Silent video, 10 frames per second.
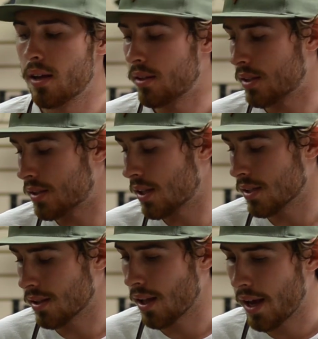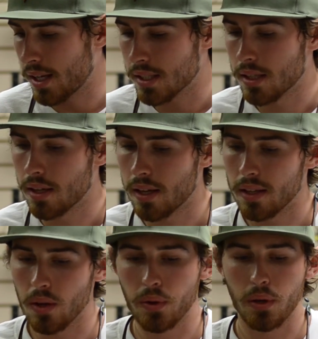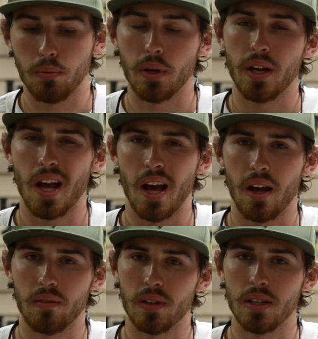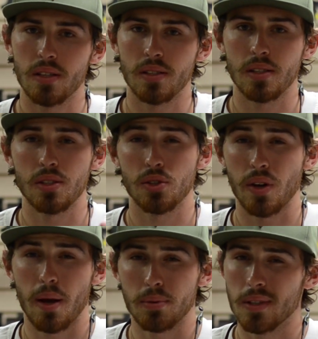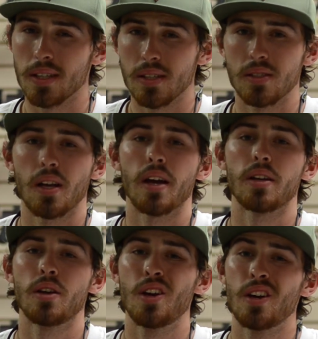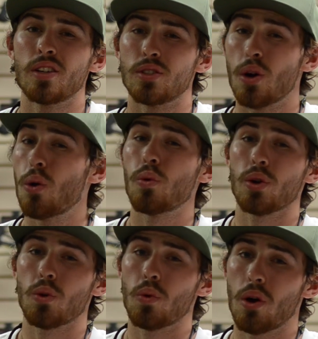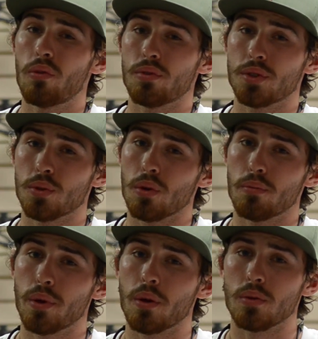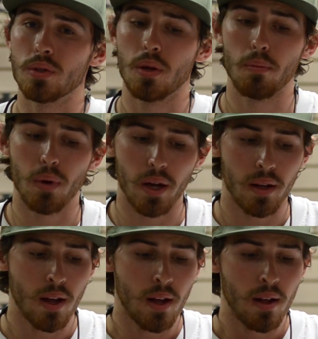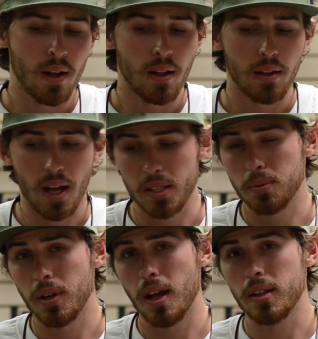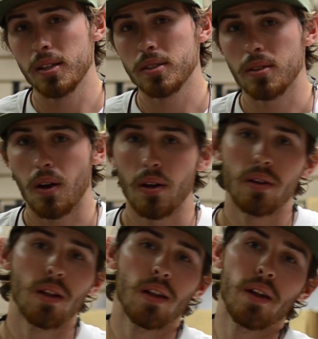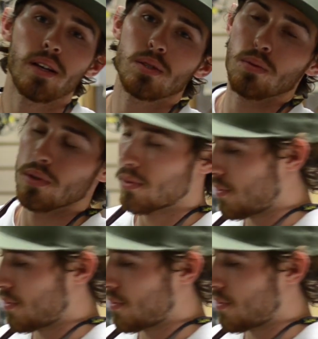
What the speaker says: This thing's light, and the only complaint I have is the straps on the inside don't work well for short bows. But last but not least, on to the next one.